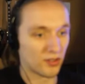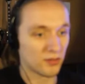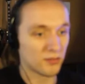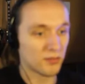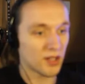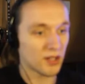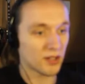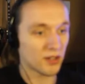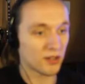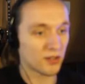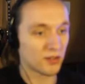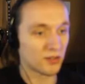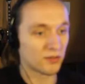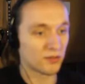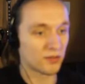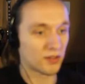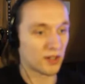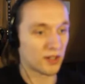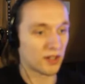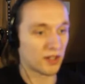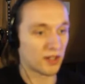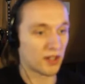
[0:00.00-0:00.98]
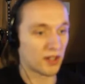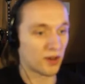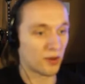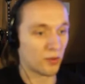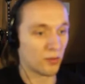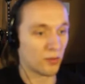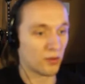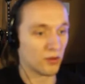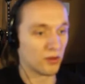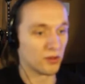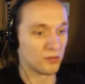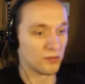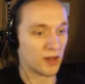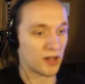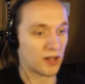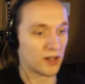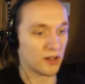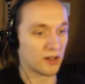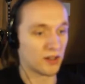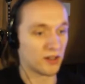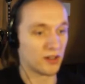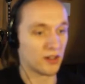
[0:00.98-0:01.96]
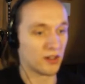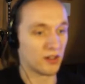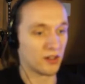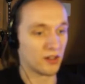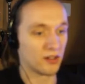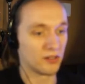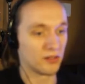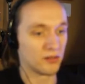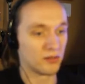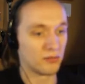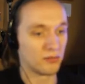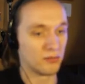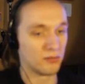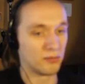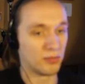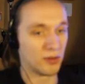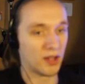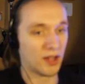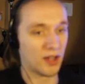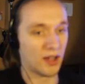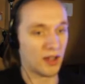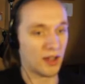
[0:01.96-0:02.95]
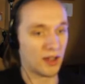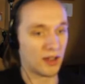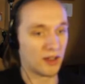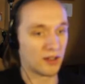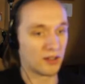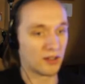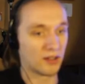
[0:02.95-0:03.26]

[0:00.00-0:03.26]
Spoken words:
I'm not going for any kind of world record here, but